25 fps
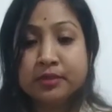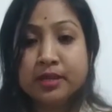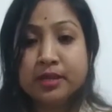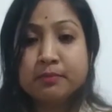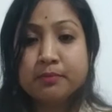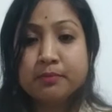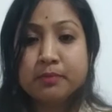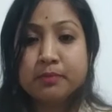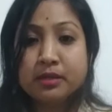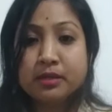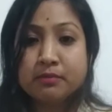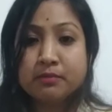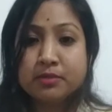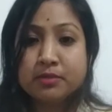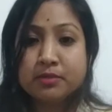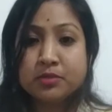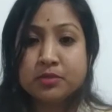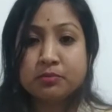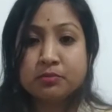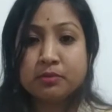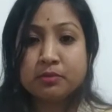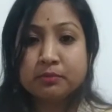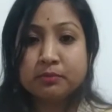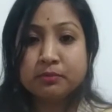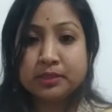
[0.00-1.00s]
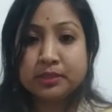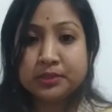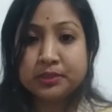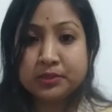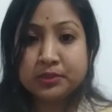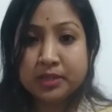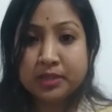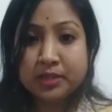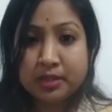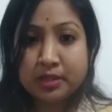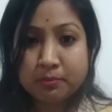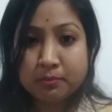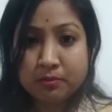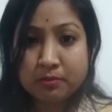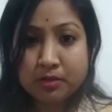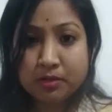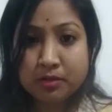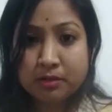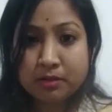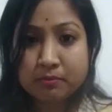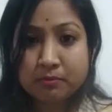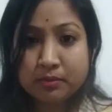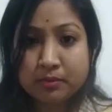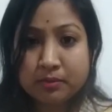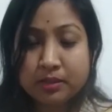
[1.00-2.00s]
great benefits from this training
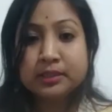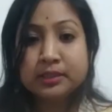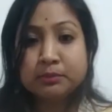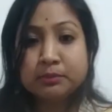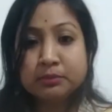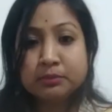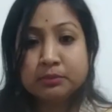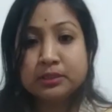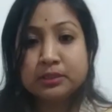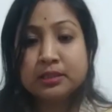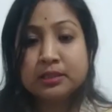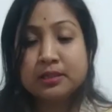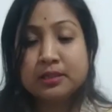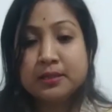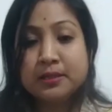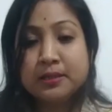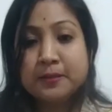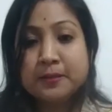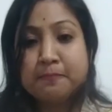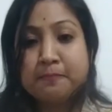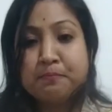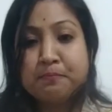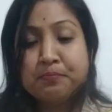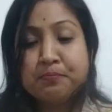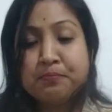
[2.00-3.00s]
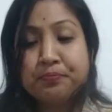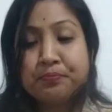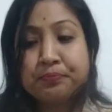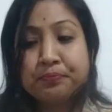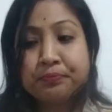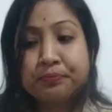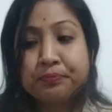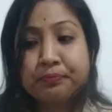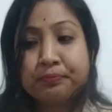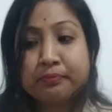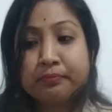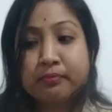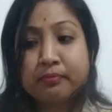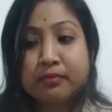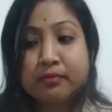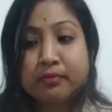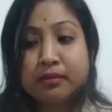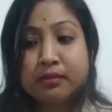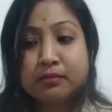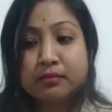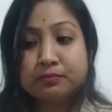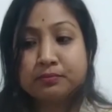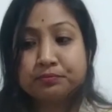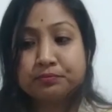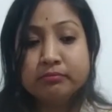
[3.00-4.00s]
program especially
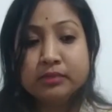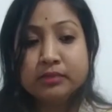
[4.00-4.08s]
um,